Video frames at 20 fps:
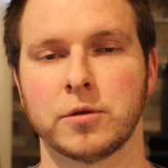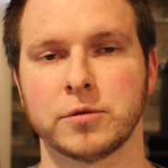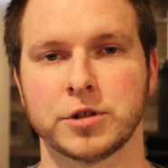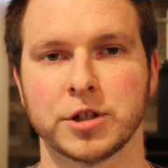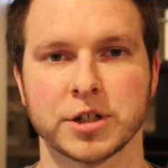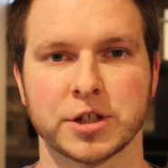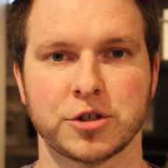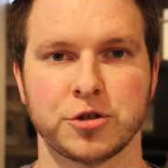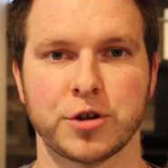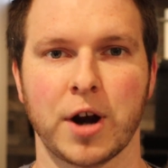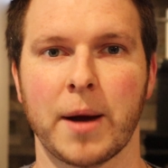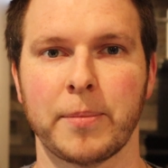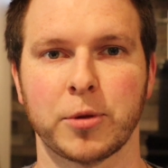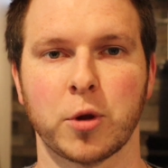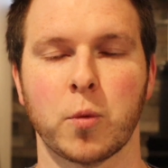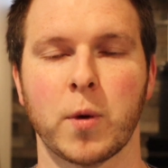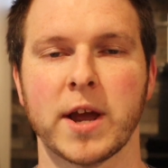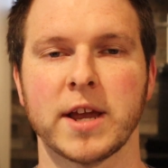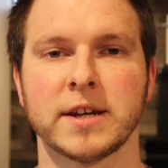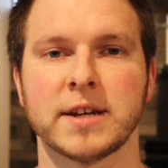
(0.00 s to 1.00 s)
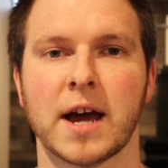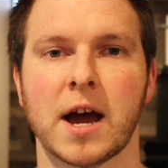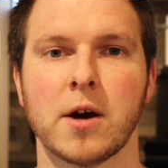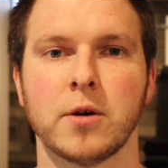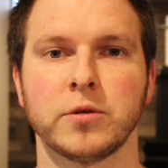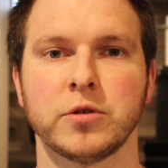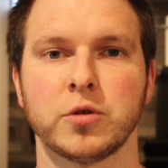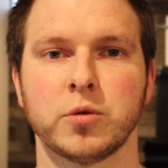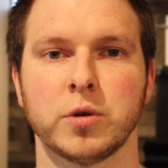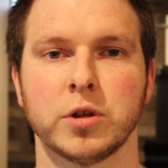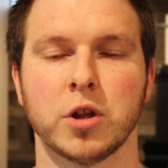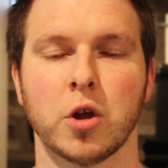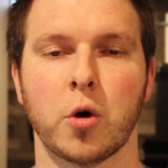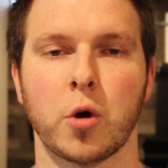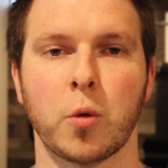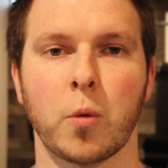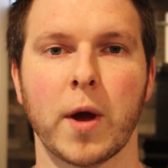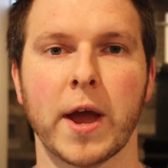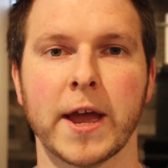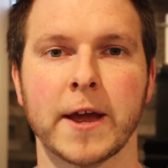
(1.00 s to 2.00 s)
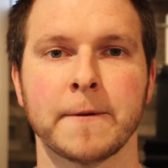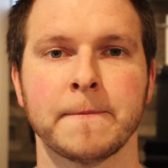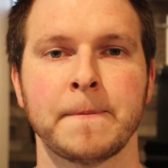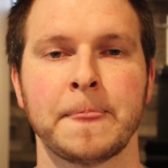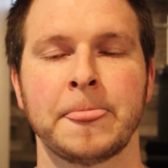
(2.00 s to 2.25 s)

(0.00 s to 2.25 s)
just drop the weight down to a lower weight.